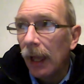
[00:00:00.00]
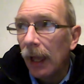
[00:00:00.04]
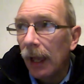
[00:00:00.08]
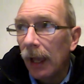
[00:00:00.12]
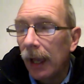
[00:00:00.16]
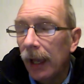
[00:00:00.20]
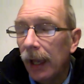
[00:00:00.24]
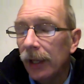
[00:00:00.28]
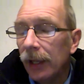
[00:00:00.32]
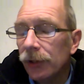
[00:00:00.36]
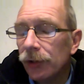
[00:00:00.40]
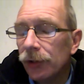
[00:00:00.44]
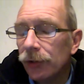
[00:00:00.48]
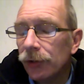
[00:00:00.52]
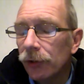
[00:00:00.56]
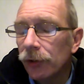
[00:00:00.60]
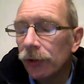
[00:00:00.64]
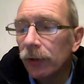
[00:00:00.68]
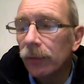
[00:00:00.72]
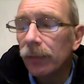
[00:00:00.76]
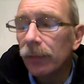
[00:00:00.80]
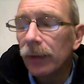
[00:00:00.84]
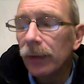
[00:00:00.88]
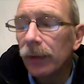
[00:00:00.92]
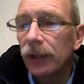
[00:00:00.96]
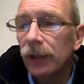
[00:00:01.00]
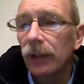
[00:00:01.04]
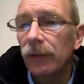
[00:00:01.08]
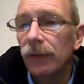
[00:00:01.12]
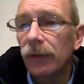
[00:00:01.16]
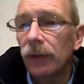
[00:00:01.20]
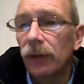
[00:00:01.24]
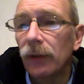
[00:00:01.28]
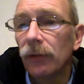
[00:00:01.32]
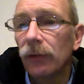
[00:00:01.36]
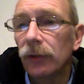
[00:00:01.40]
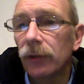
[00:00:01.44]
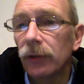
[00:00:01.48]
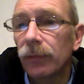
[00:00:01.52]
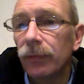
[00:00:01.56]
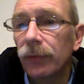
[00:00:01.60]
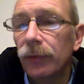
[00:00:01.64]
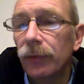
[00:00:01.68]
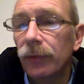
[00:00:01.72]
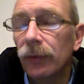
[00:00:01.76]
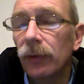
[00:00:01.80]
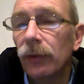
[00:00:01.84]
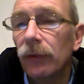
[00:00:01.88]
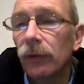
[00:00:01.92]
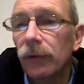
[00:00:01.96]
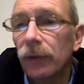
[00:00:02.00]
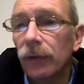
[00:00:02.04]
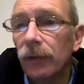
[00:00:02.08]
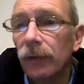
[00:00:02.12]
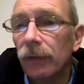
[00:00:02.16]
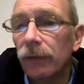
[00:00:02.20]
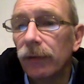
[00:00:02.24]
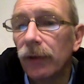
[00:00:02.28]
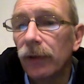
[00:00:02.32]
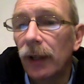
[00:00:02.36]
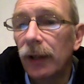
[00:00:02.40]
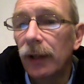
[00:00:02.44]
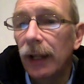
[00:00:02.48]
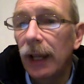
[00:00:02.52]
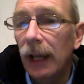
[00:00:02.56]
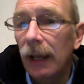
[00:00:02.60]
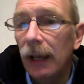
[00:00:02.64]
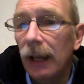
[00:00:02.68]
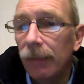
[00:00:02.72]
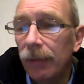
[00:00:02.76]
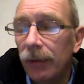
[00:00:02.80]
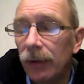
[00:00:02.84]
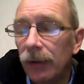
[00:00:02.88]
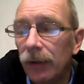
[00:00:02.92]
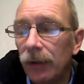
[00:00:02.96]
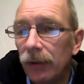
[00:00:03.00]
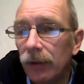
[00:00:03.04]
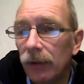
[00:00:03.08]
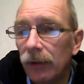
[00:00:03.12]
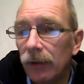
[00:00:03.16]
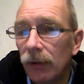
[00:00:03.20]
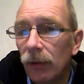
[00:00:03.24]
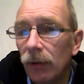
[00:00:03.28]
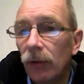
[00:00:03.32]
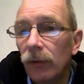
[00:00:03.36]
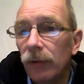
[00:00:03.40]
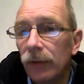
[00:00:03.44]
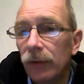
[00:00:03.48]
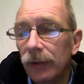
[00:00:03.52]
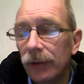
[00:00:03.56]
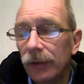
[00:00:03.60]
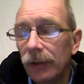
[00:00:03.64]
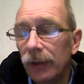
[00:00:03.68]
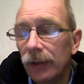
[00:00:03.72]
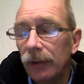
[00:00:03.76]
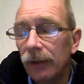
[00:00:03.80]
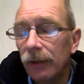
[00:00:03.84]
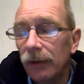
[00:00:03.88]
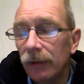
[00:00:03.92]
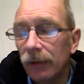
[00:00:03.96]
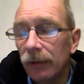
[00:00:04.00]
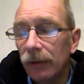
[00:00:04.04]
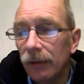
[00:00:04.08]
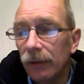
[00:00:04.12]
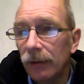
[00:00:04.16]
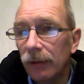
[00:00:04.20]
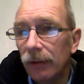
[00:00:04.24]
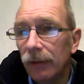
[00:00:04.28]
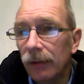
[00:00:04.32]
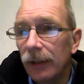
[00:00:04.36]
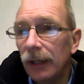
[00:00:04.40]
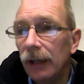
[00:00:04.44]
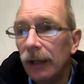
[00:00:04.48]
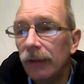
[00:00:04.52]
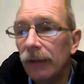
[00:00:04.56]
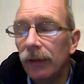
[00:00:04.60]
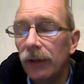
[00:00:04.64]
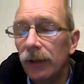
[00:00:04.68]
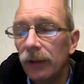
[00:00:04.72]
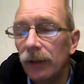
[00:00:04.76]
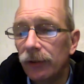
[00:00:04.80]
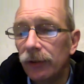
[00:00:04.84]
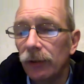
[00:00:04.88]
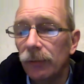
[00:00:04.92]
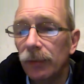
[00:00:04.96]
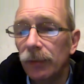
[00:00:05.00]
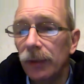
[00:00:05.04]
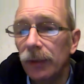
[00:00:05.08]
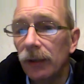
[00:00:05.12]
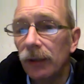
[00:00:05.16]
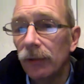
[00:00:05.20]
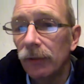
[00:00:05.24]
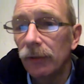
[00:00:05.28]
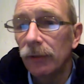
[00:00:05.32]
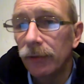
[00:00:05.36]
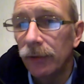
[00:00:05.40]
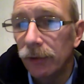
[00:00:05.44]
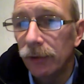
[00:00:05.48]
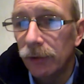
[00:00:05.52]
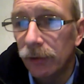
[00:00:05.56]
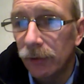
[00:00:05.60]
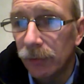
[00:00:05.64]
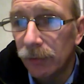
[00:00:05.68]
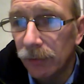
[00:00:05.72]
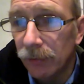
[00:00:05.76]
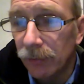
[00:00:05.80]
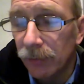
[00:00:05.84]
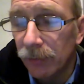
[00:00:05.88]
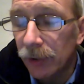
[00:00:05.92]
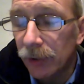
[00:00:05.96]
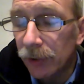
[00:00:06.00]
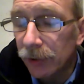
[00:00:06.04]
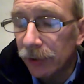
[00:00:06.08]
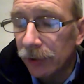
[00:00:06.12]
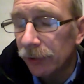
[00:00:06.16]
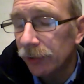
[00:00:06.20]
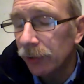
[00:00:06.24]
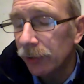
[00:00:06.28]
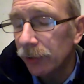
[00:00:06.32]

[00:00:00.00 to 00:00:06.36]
It shouldn't be difficult to prove if the flood happened or if it didn't. The evidence should be irrefutable. Because it's a